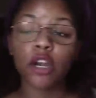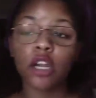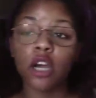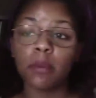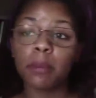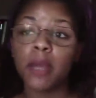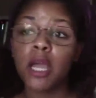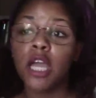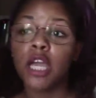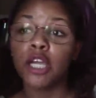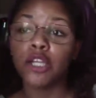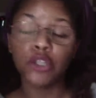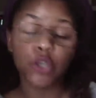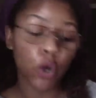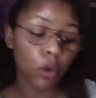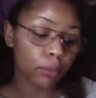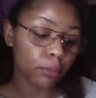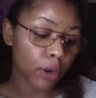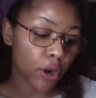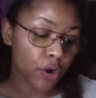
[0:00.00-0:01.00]
up in
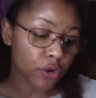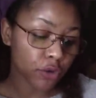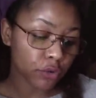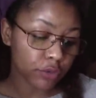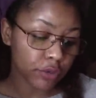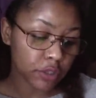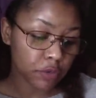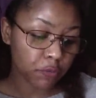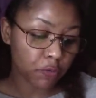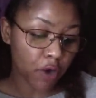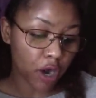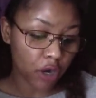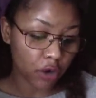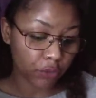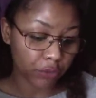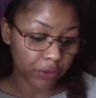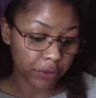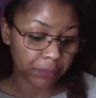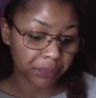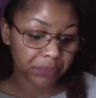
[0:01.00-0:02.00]
your murderous
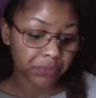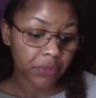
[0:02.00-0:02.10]
fuckery.